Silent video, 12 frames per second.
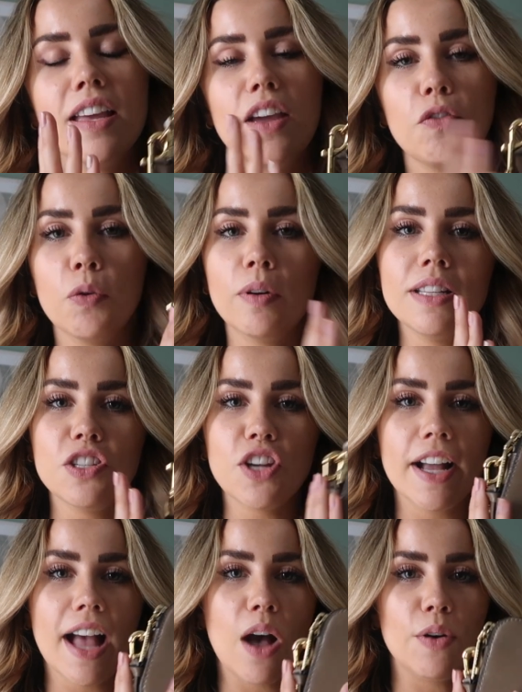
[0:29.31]
If you wanted to
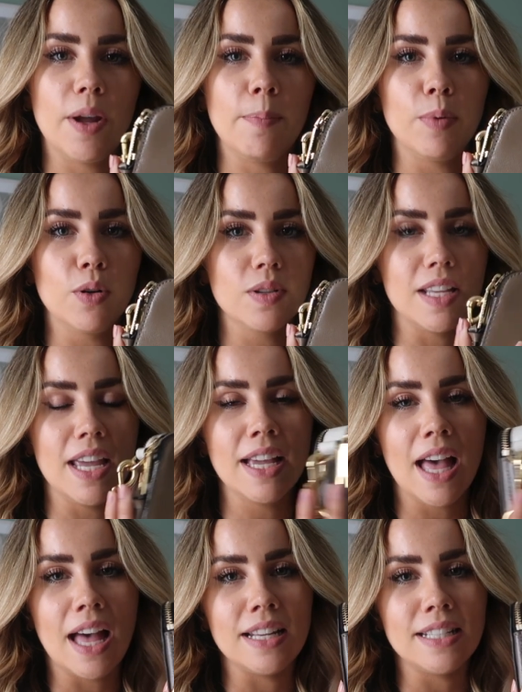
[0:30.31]
check out an
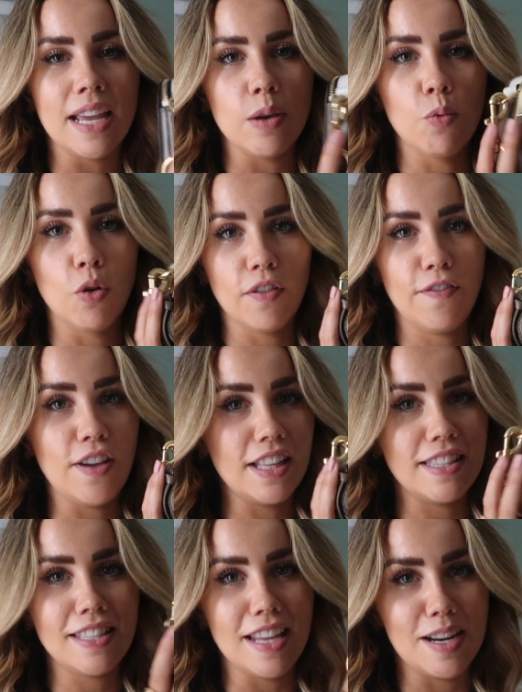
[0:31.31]
unboxing and a what
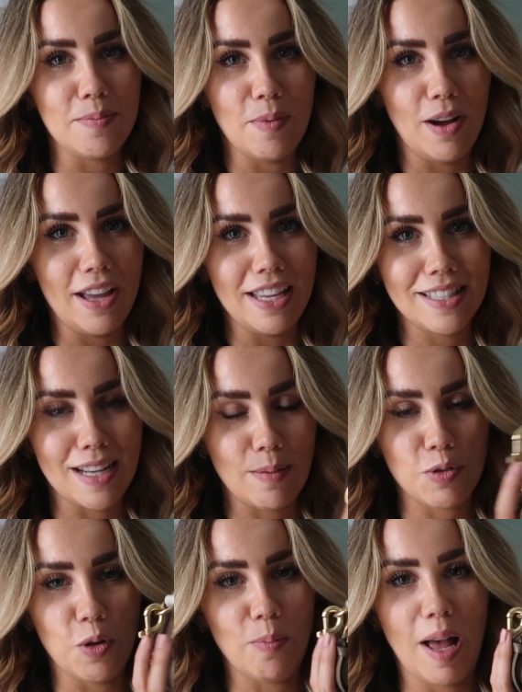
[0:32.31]
fits in my
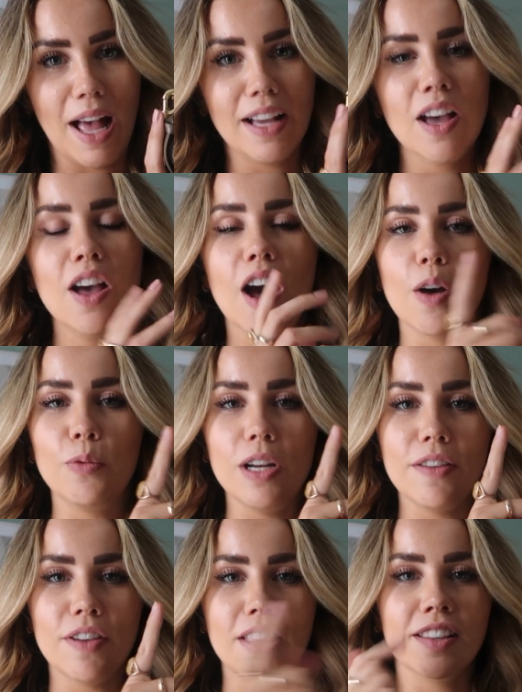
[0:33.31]
Snapshot bag, I will
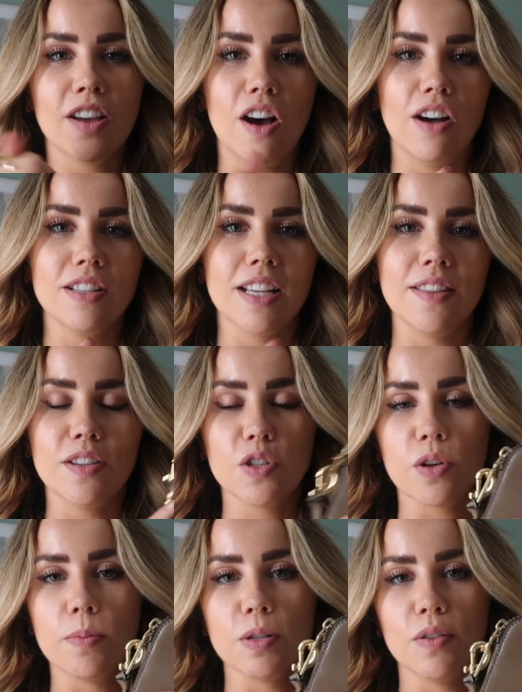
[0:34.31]
leave it in the cards and in the
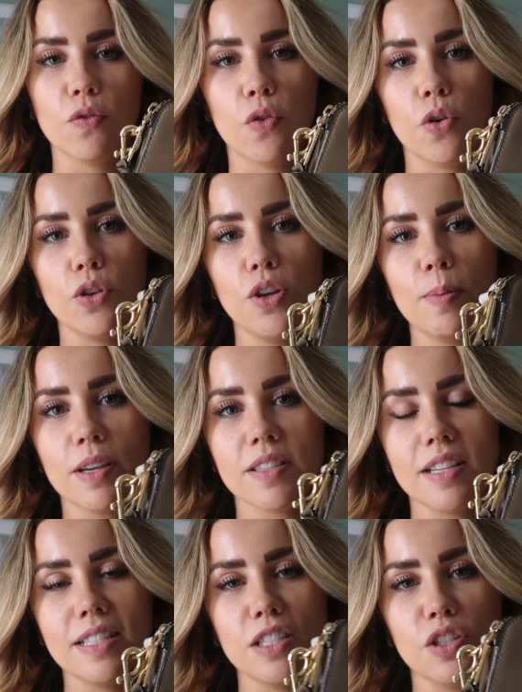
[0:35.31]
description for you, because
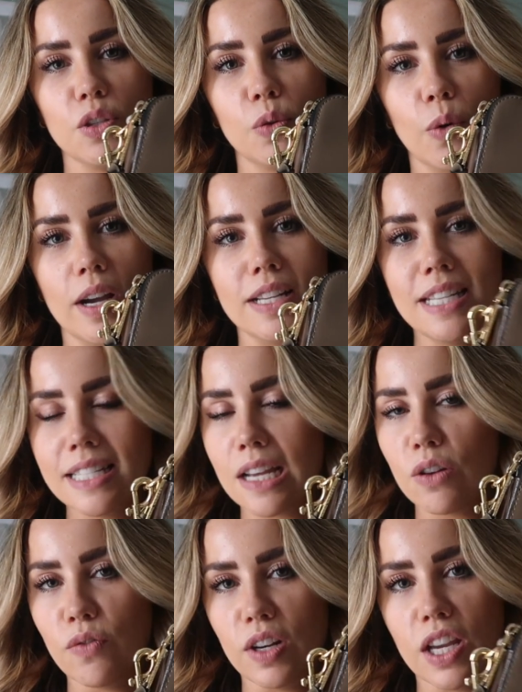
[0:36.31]
I did do quite a
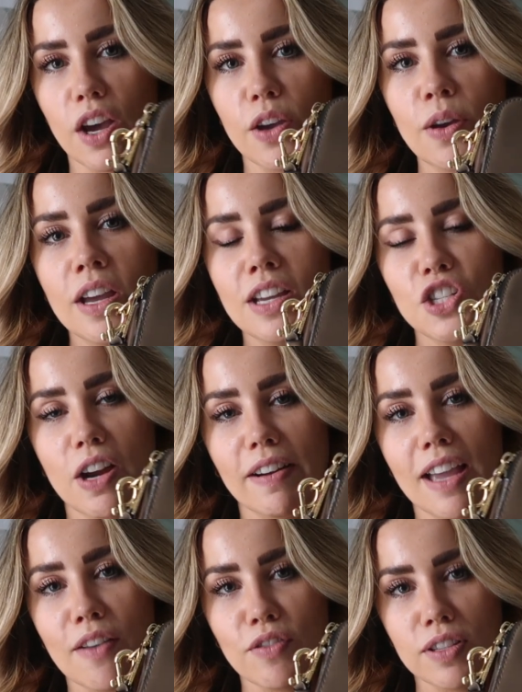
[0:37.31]
detailed video
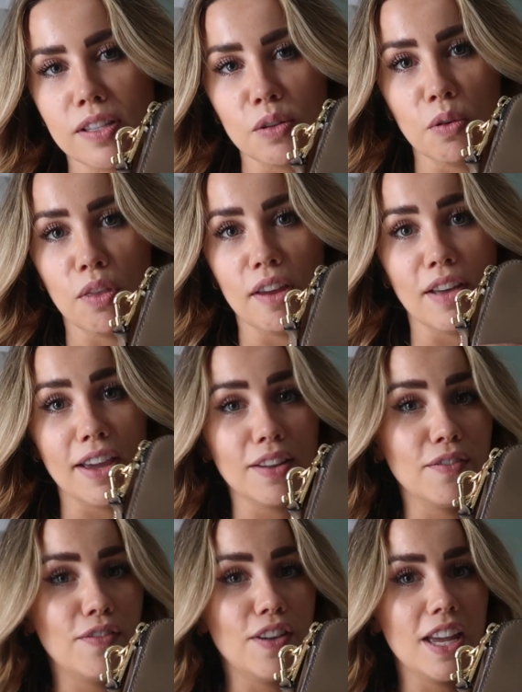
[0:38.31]
sharing every single thing that I
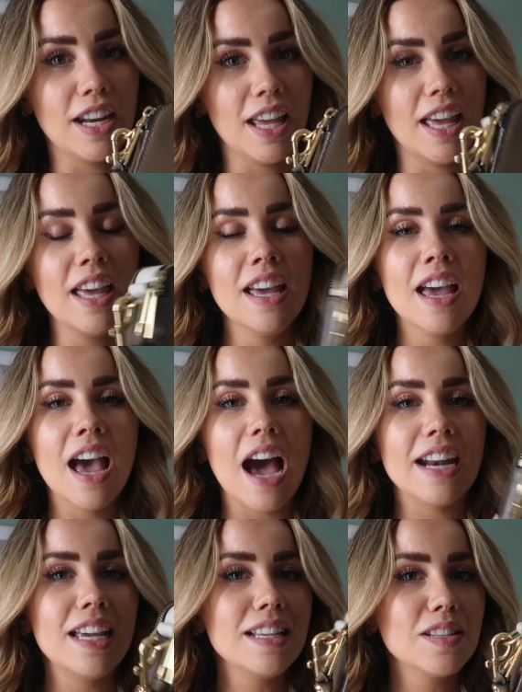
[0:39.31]
can fit in here,
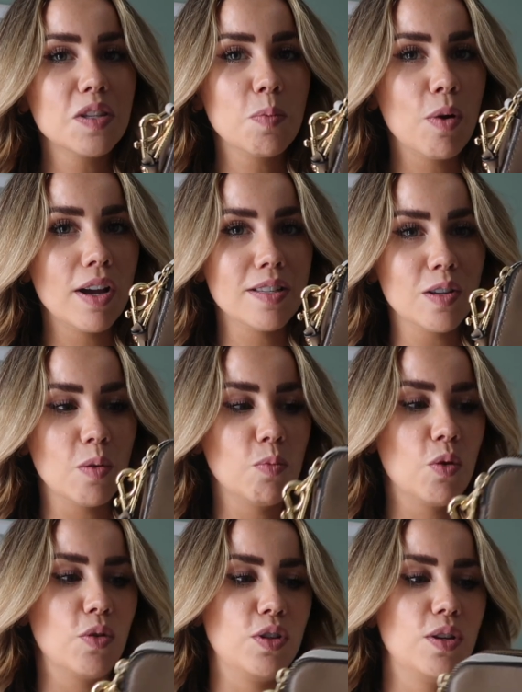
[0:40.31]
and it is a surprising lot
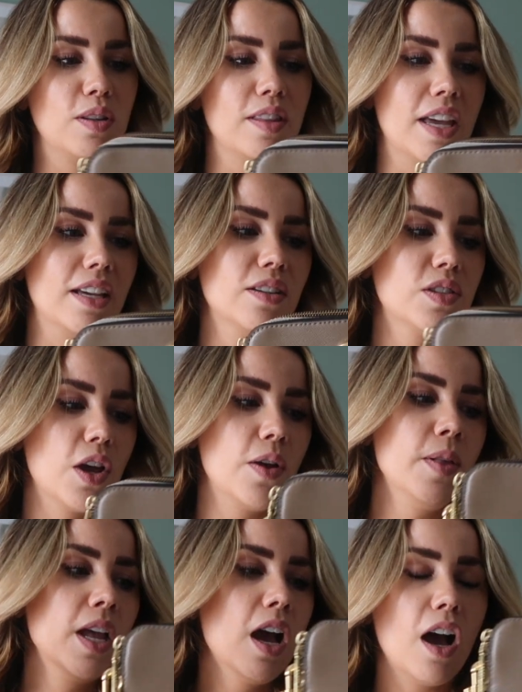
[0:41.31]
more than you'd think. So
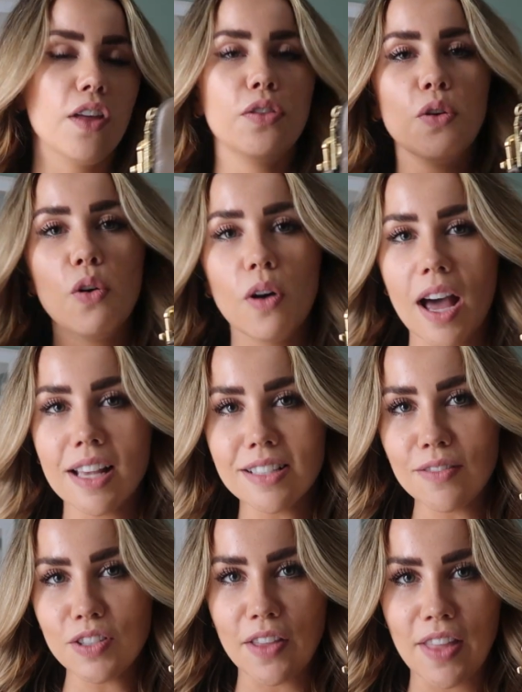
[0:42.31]
I thought, as
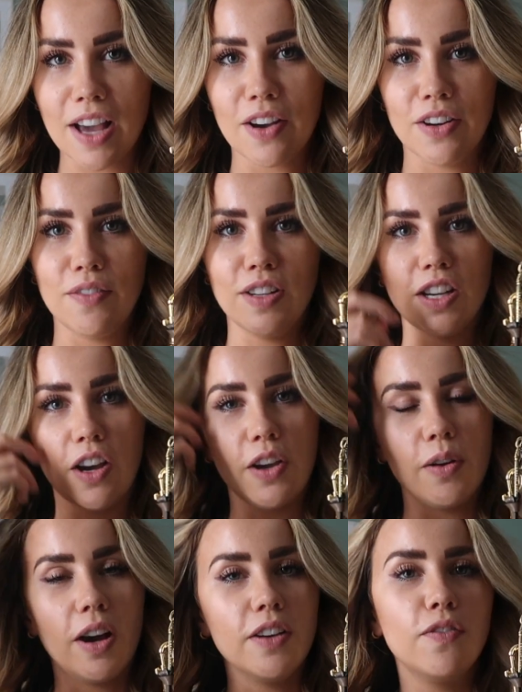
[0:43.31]
I've done that kind of
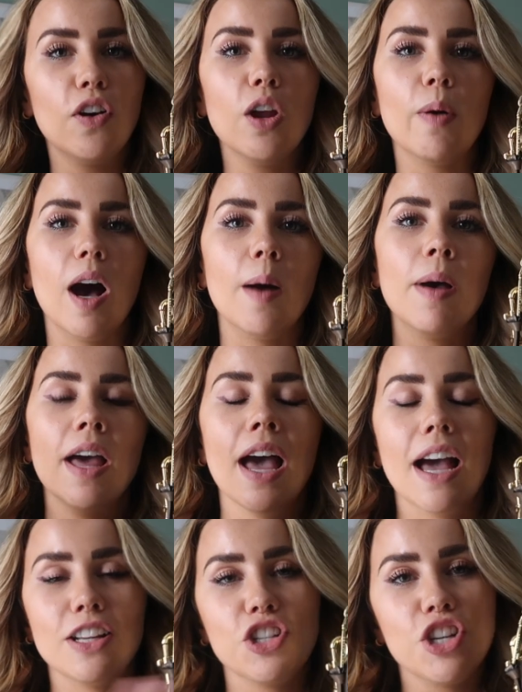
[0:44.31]
video, I'd follow up
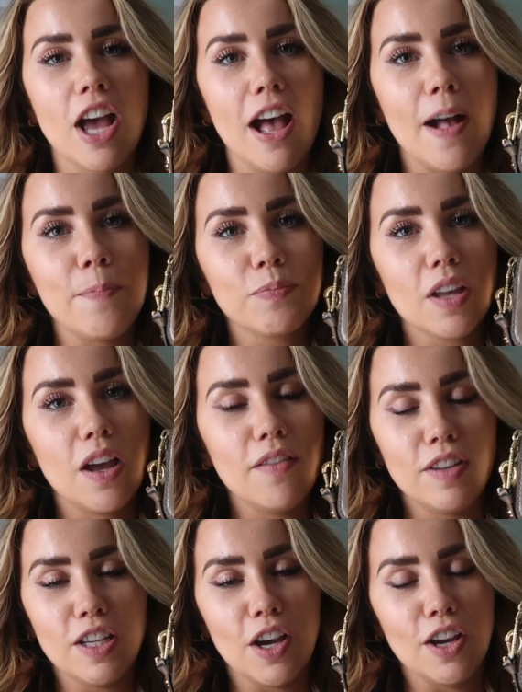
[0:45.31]
and share a
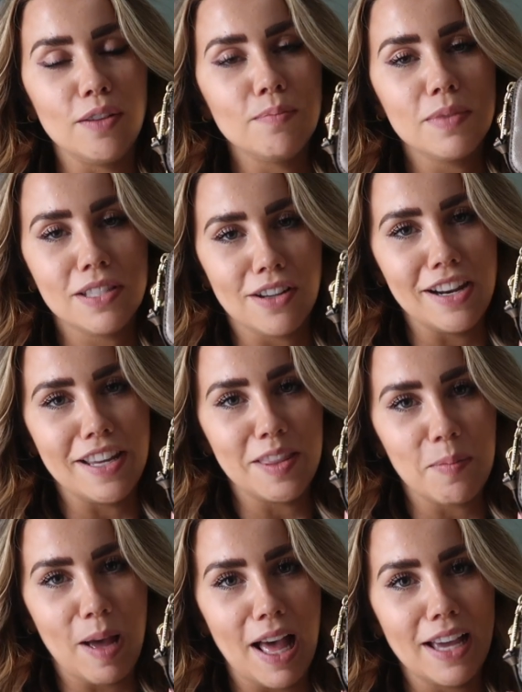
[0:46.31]
video styling
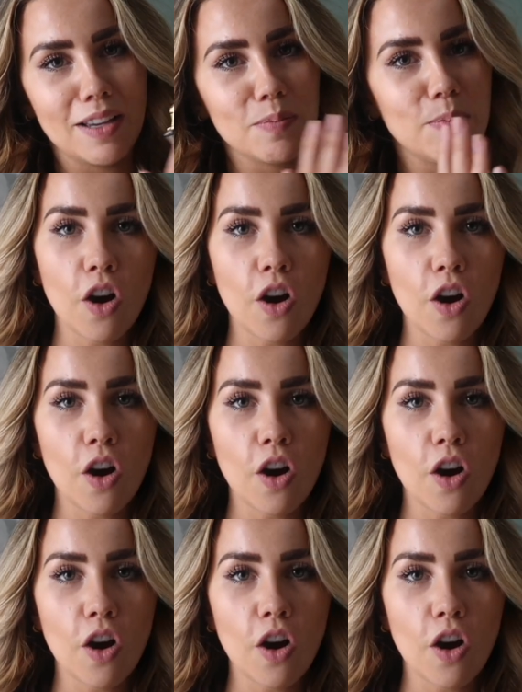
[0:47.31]
the bag.